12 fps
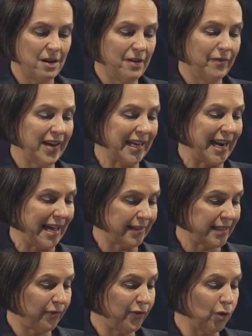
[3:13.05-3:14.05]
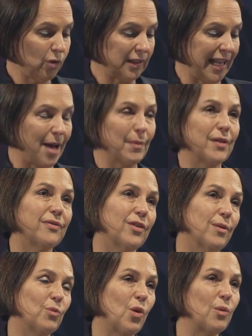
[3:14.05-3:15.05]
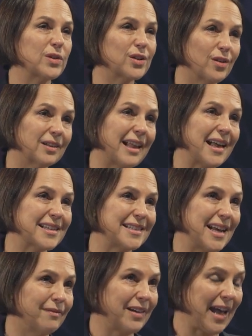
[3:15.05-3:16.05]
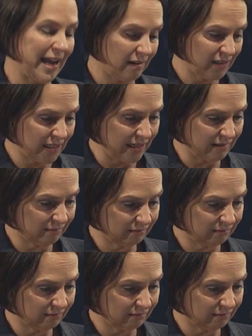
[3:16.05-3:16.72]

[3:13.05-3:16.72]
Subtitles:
Fingernails at full glamour from what was her last ever outing,